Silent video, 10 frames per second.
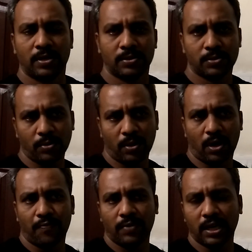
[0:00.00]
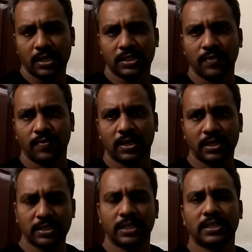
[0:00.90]
So after receiving
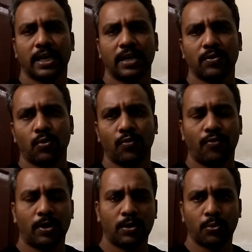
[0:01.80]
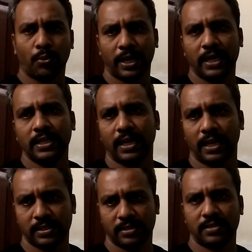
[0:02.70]
it, it can go for to read the
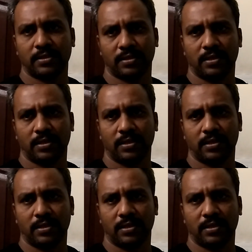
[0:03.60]
next